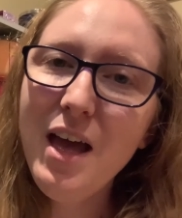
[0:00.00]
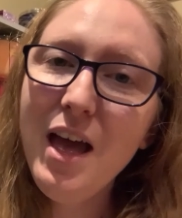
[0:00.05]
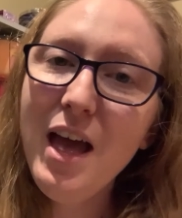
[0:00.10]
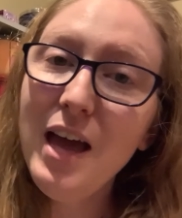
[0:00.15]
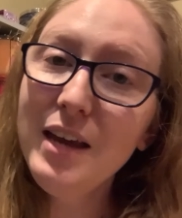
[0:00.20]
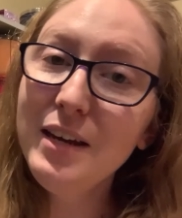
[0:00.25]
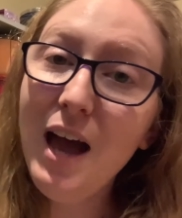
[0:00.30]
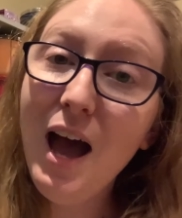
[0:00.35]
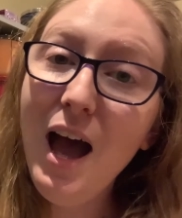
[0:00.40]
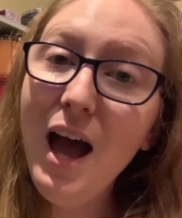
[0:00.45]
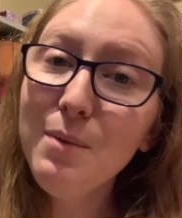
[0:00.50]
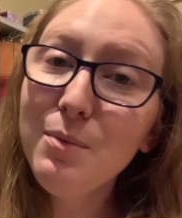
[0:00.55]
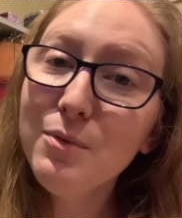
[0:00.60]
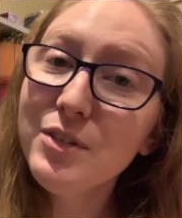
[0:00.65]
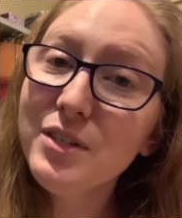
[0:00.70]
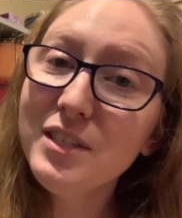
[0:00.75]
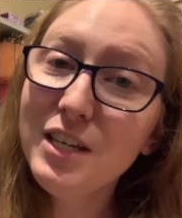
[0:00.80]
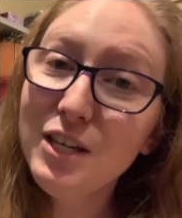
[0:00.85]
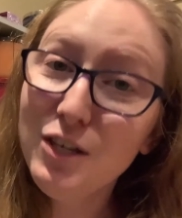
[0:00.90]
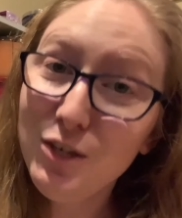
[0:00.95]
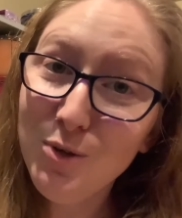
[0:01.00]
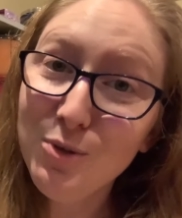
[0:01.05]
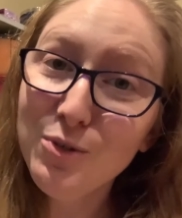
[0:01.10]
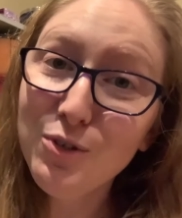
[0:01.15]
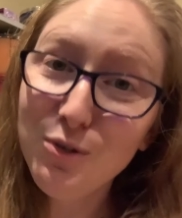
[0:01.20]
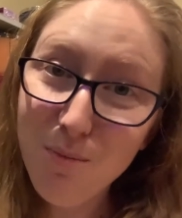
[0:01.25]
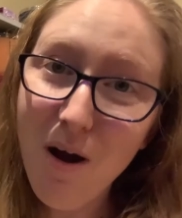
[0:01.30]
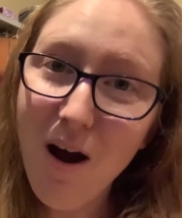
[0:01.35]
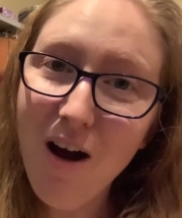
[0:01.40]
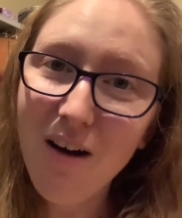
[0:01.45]
And I will see you
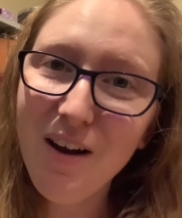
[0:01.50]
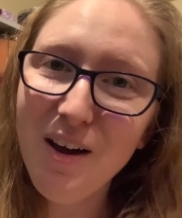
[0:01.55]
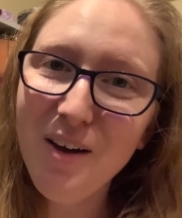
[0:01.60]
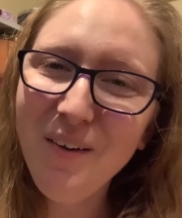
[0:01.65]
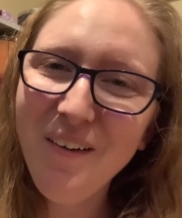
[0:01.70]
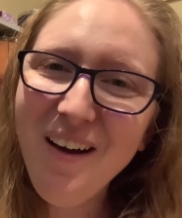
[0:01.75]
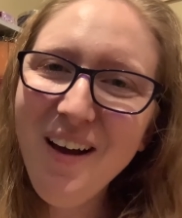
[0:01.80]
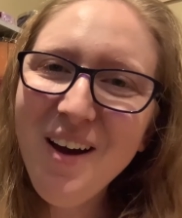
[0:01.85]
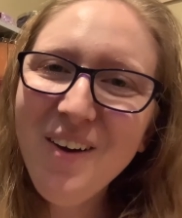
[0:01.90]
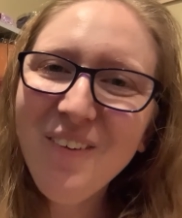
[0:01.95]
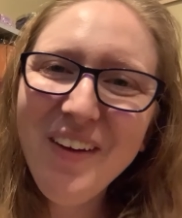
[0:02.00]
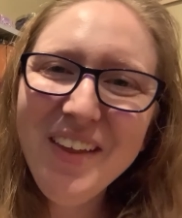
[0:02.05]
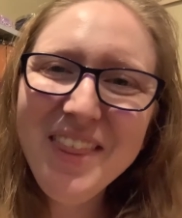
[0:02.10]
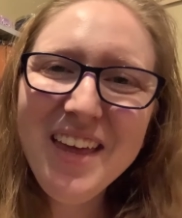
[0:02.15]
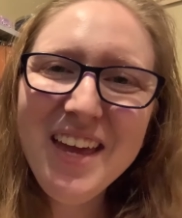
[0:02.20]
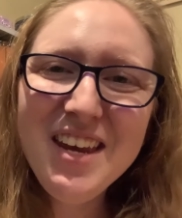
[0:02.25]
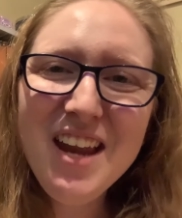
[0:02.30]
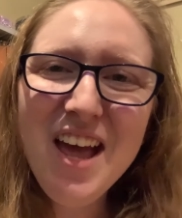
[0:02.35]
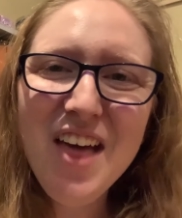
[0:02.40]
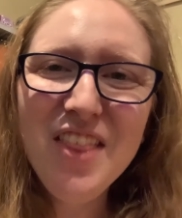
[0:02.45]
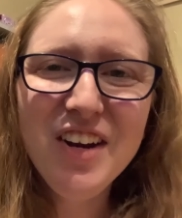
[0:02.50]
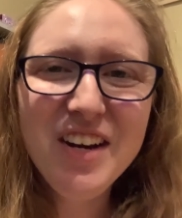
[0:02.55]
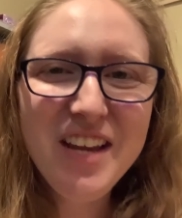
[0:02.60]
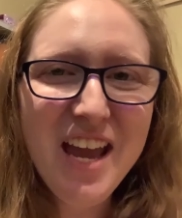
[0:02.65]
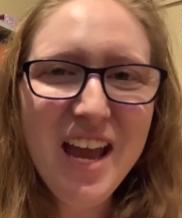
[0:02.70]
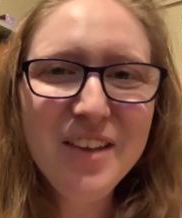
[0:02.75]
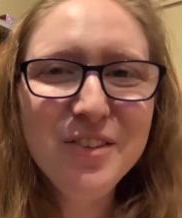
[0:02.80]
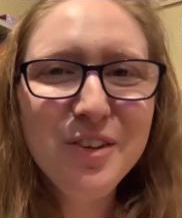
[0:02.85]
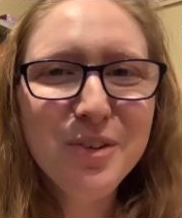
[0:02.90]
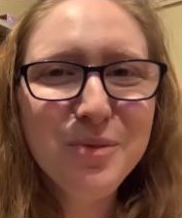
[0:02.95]
tomorrow with another
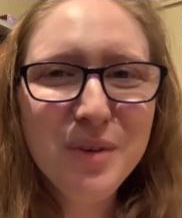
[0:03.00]
candle